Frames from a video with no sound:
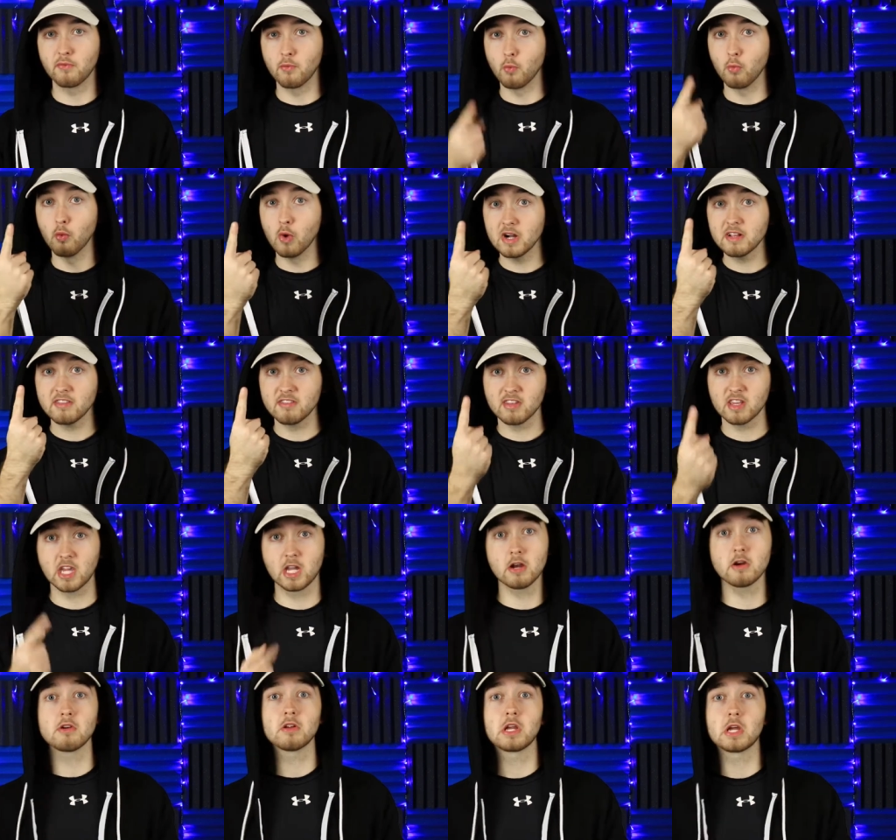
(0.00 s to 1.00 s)
one
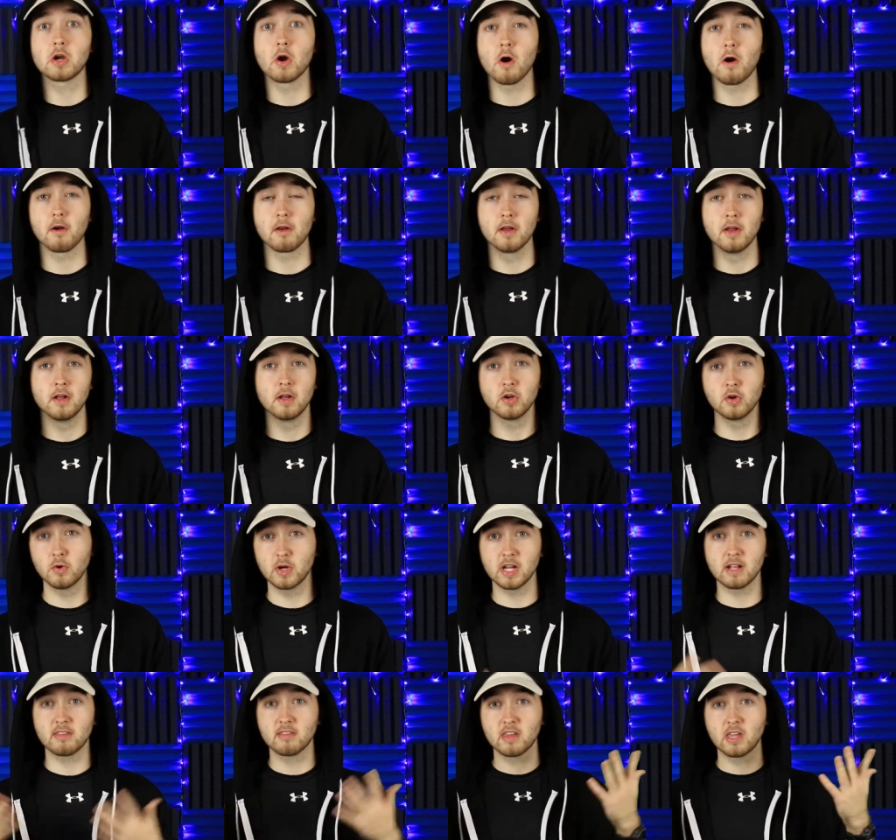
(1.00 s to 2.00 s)
security guard who
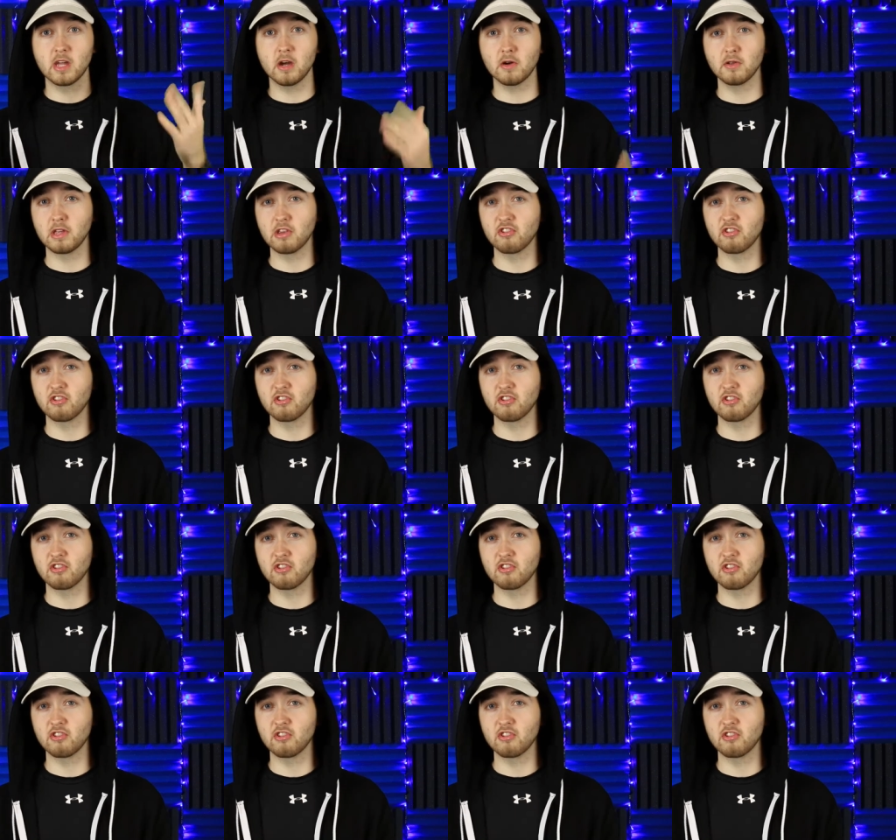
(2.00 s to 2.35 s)
gets killed,